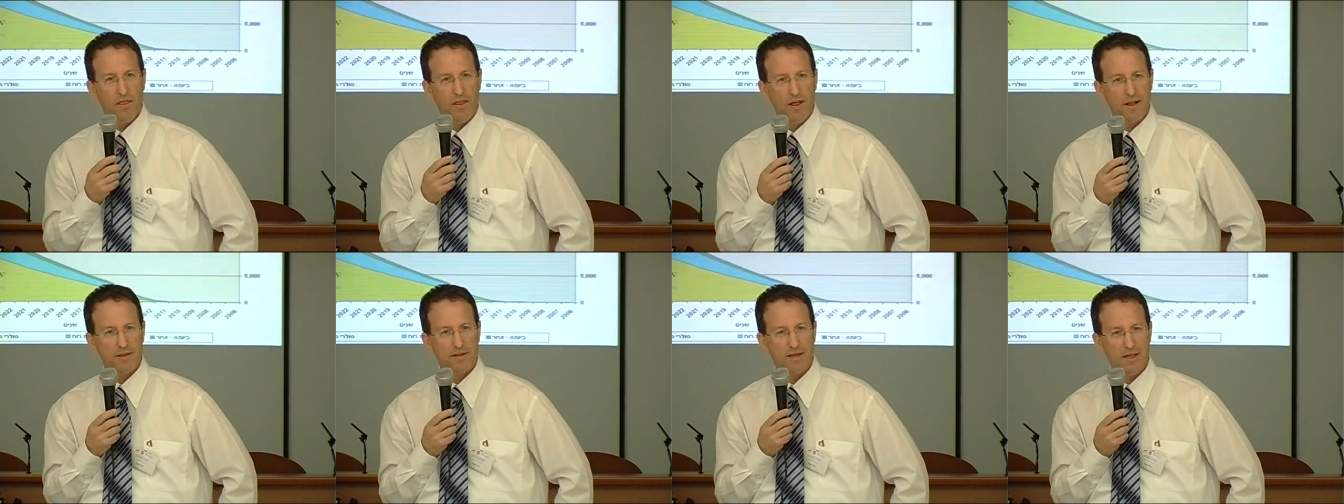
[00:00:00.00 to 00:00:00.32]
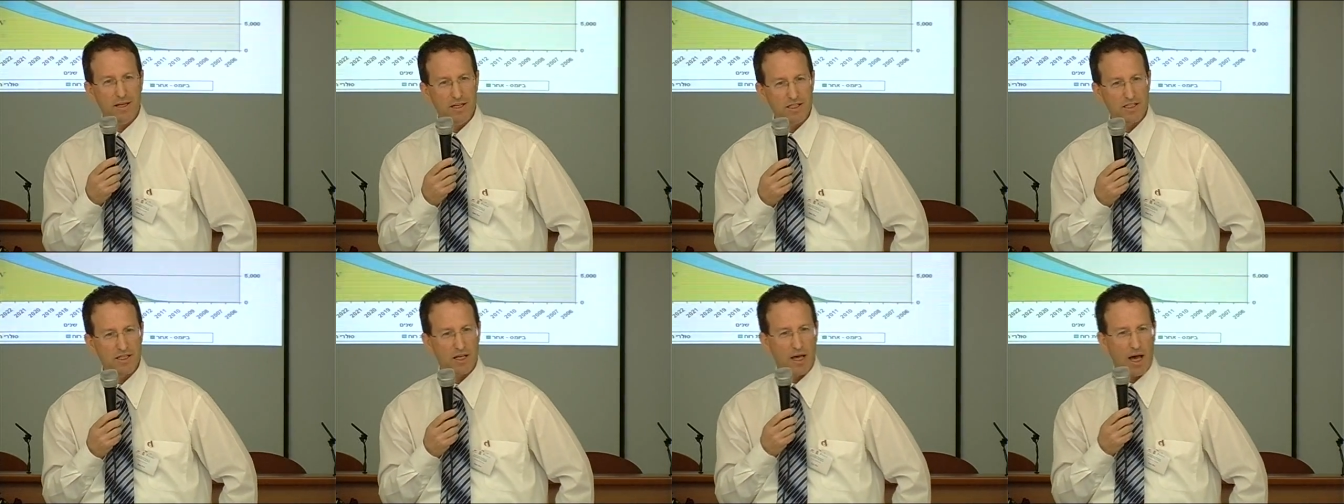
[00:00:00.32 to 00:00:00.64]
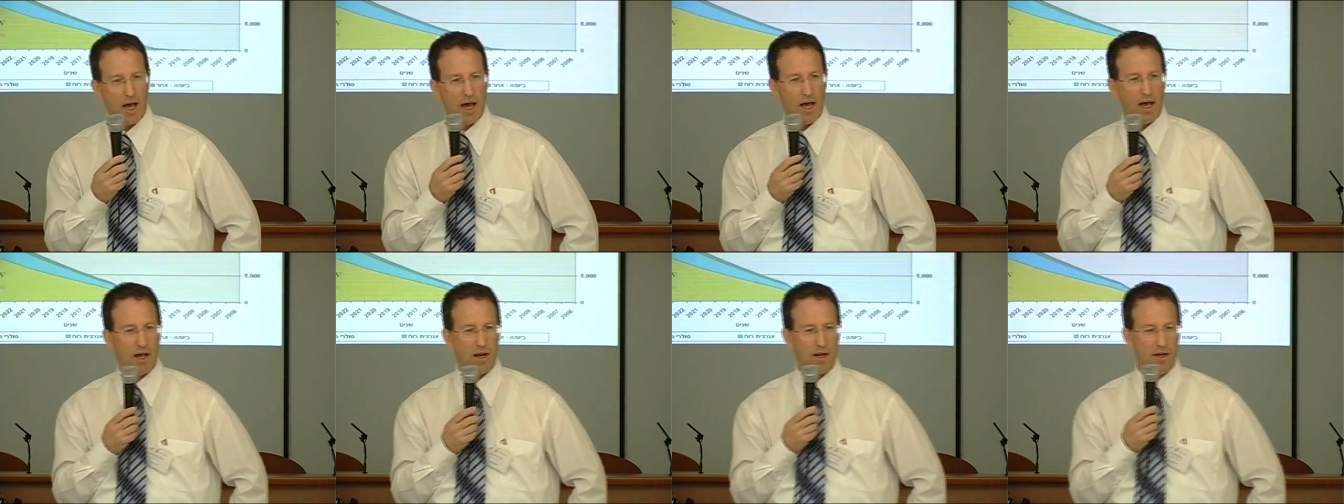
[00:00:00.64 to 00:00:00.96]
that
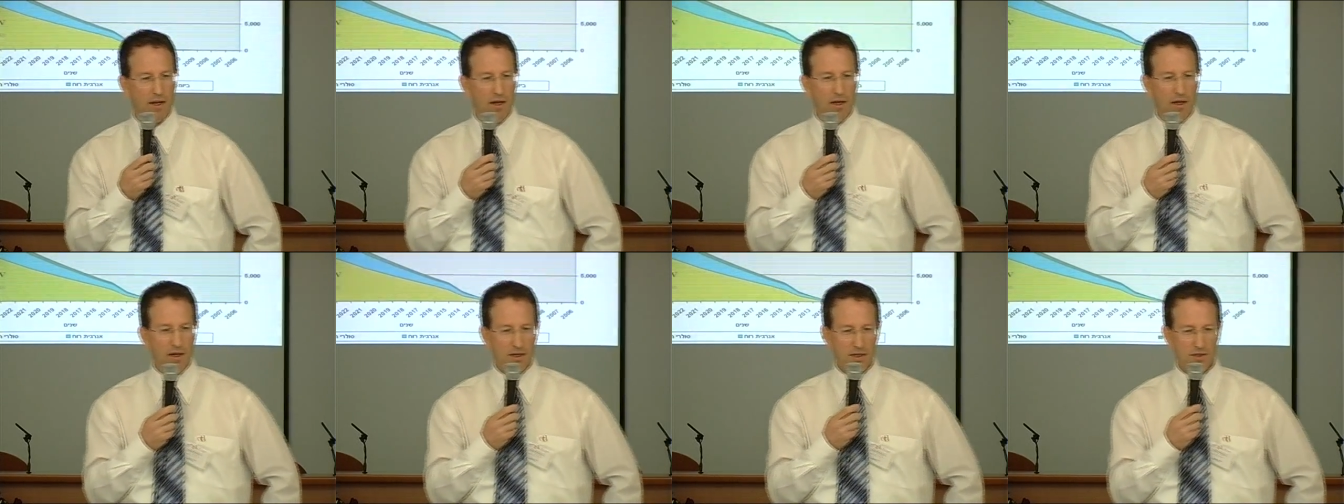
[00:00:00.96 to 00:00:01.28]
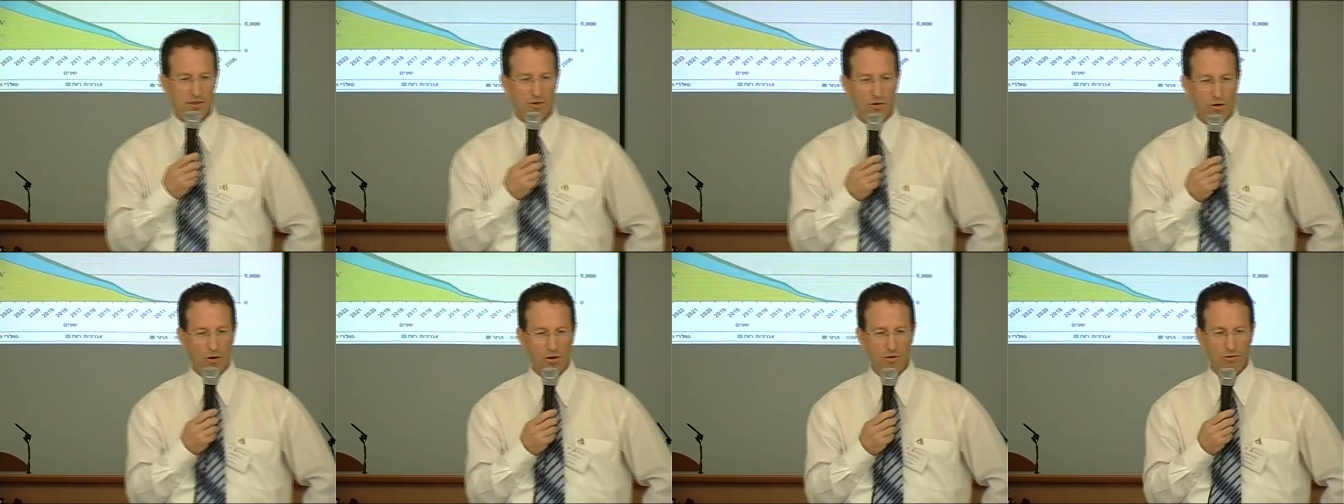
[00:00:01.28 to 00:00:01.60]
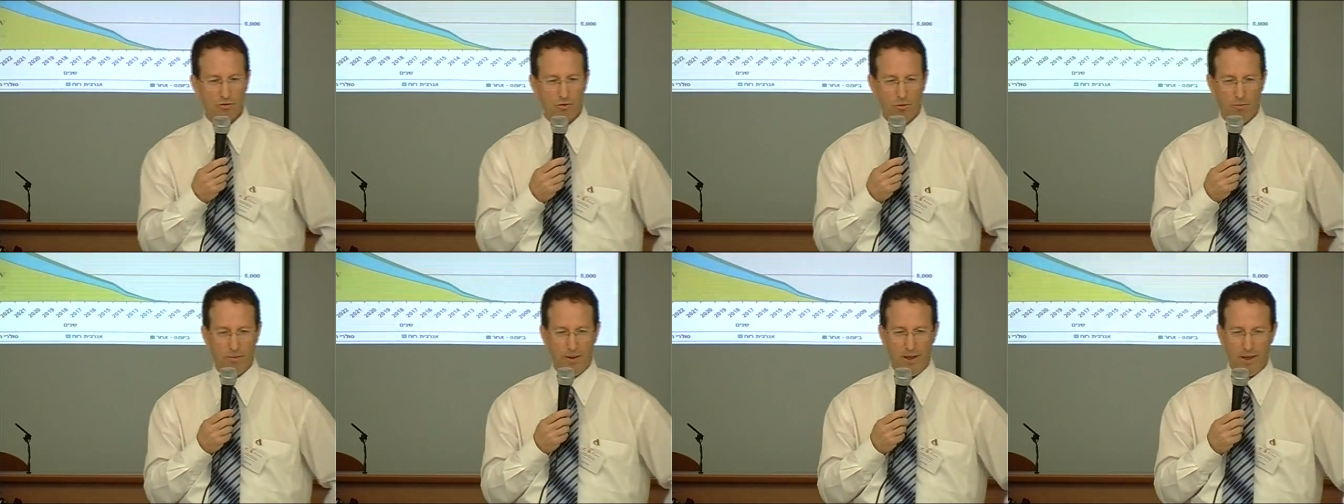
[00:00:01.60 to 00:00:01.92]
Israel is
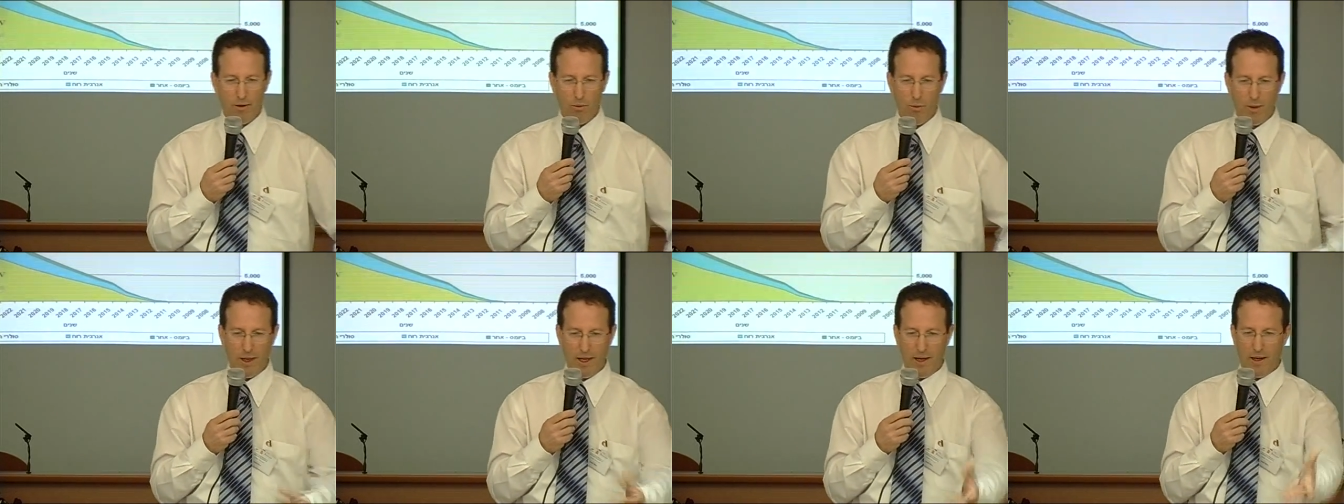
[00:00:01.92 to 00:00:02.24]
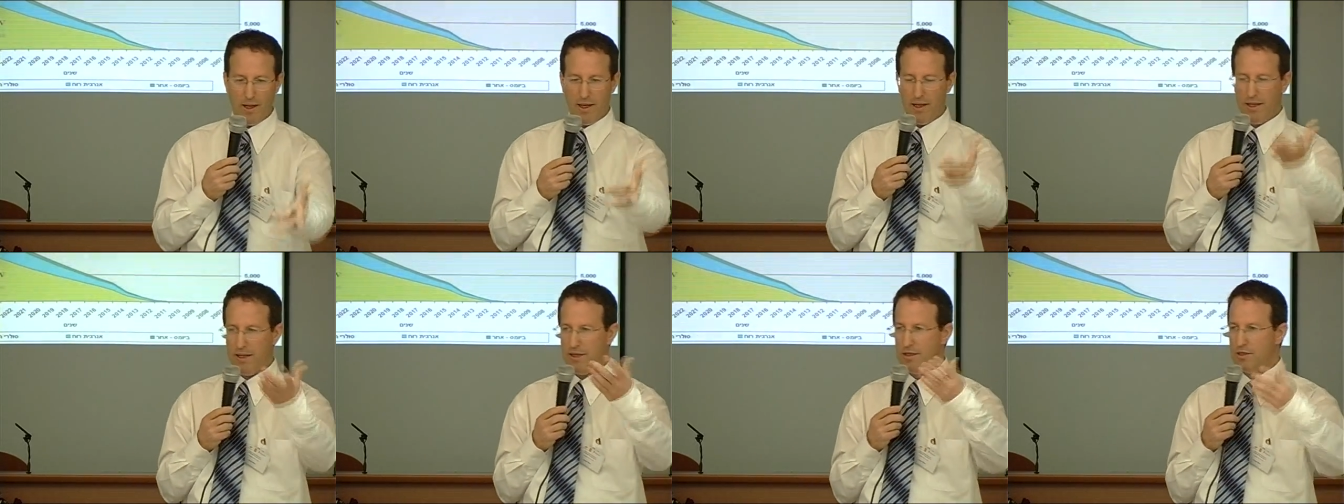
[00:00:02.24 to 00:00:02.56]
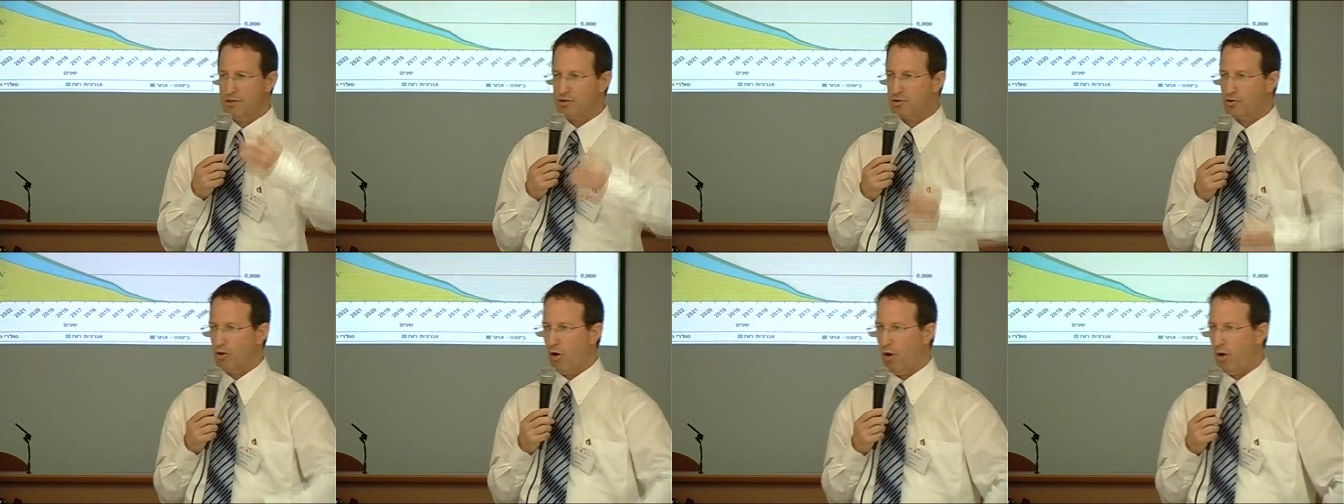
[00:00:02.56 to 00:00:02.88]
going to be will
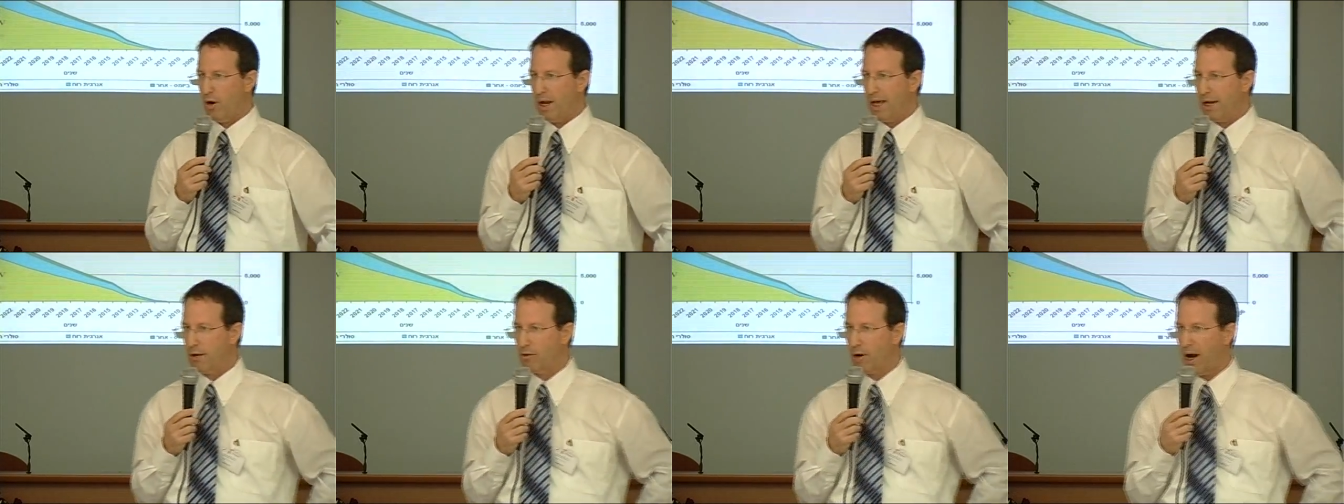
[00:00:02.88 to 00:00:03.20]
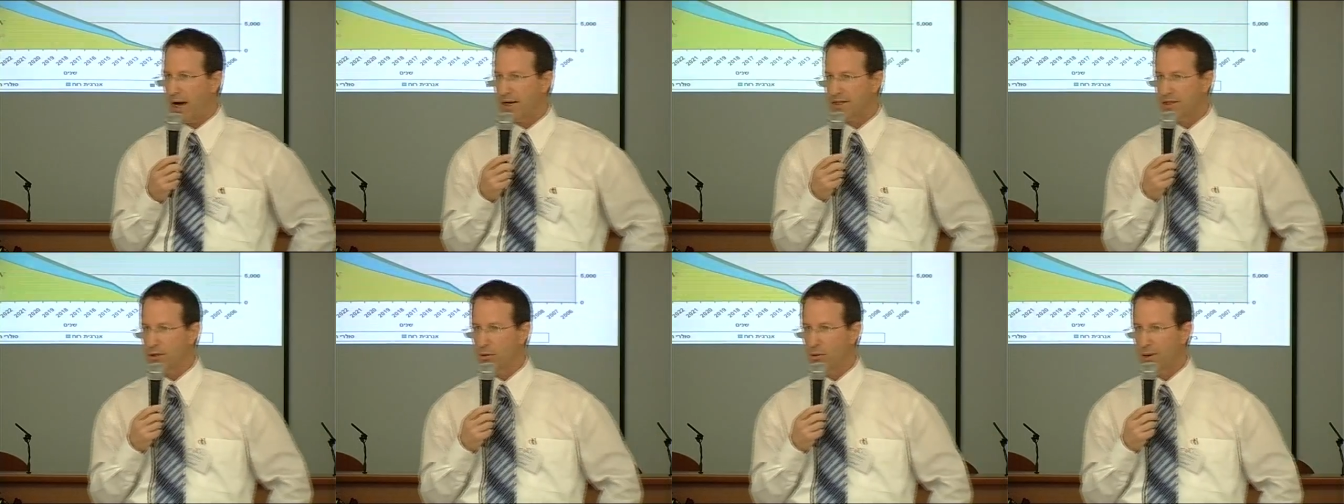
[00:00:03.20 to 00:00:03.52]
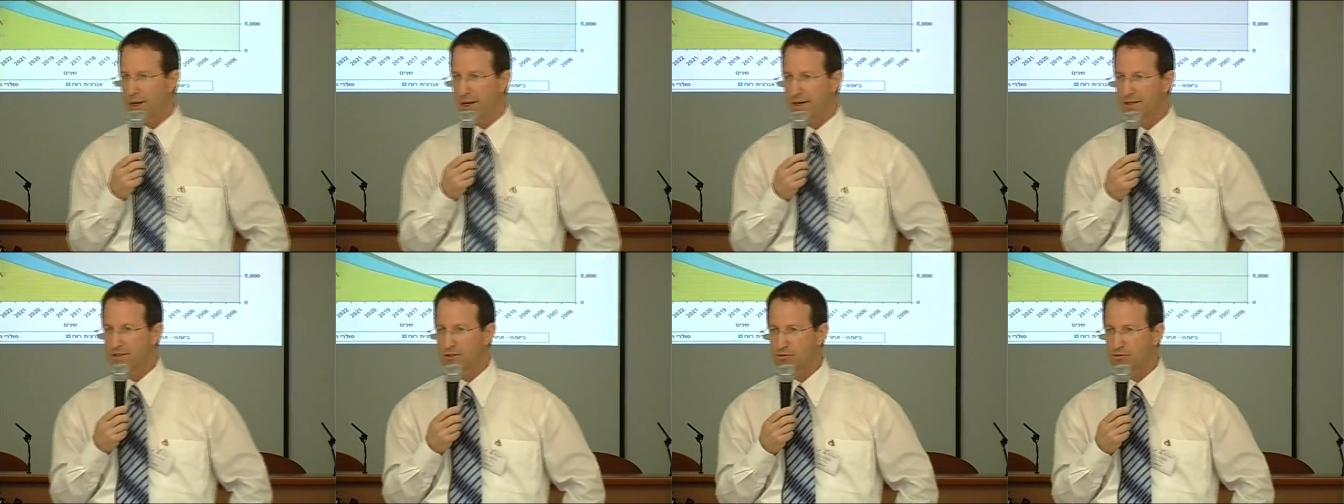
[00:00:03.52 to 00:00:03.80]
install a country will